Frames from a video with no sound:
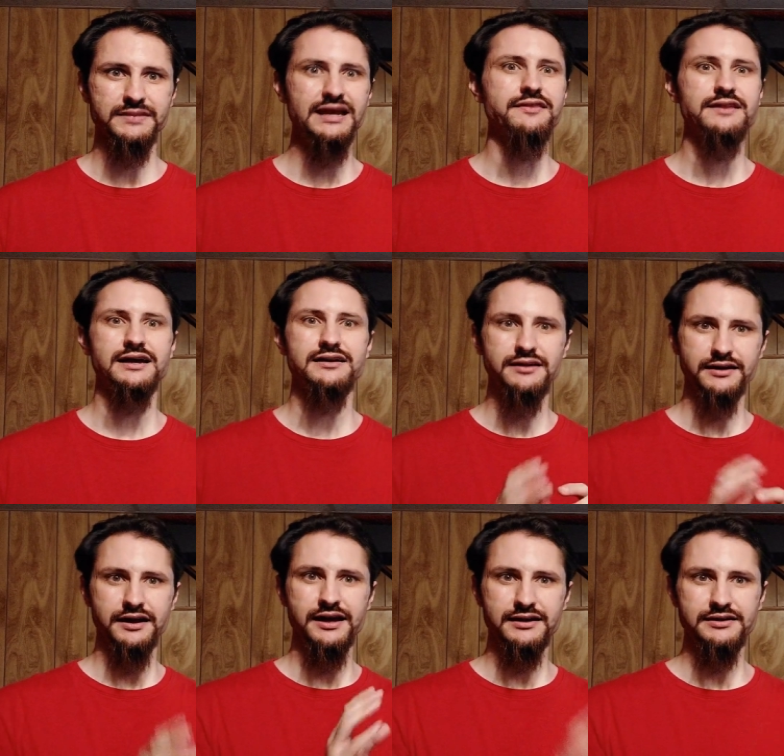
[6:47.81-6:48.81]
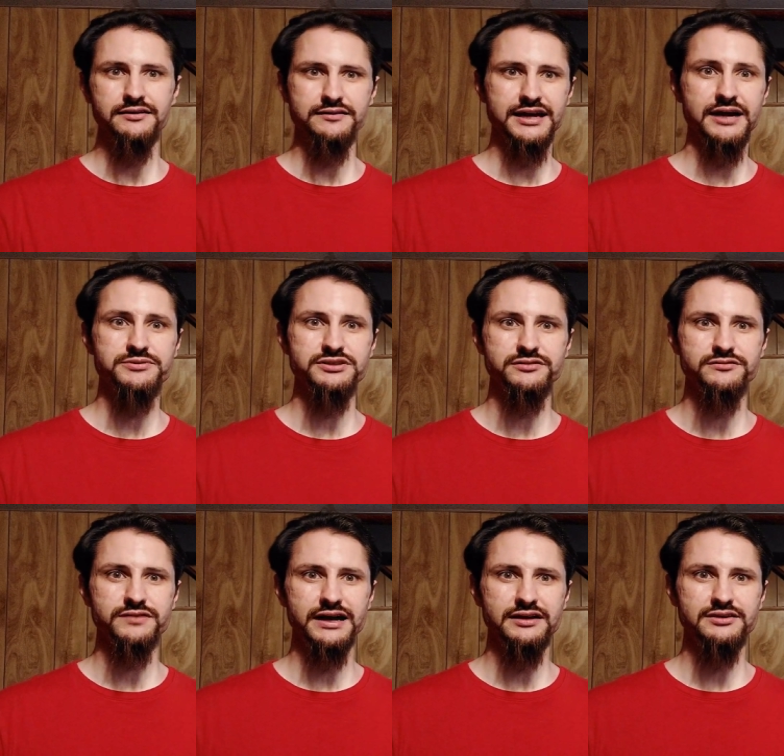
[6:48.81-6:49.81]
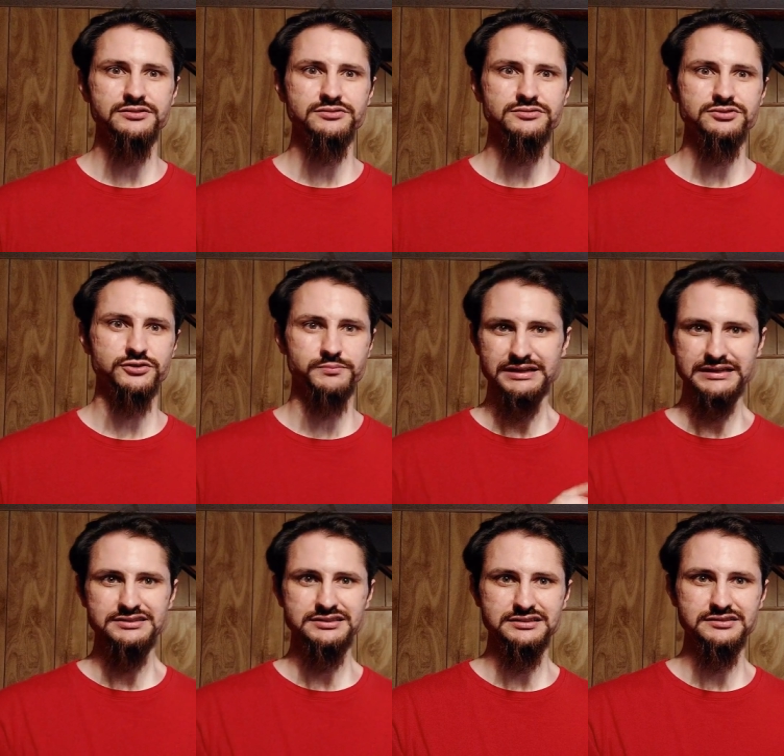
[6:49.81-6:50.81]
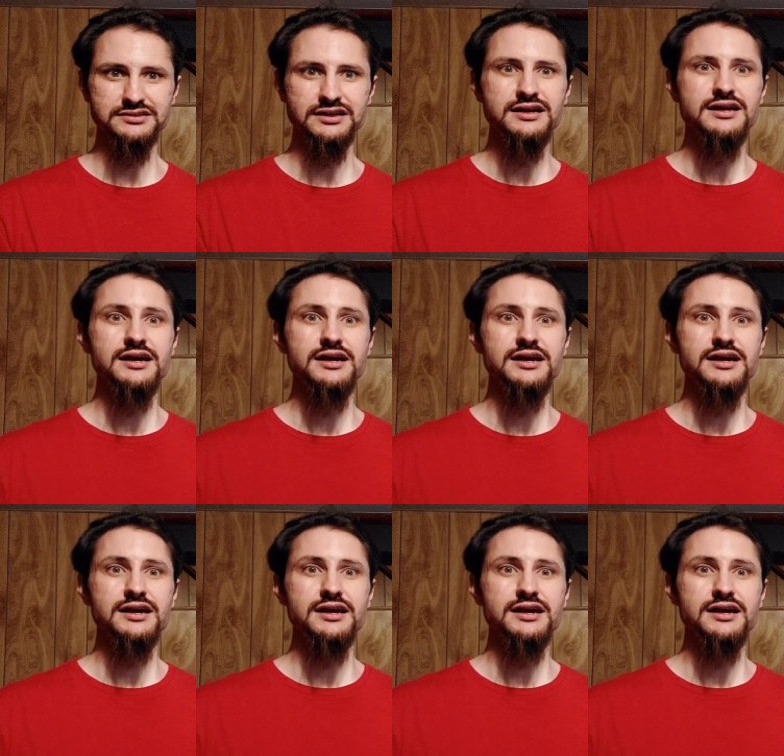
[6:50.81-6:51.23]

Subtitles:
And then any of the absolute values or places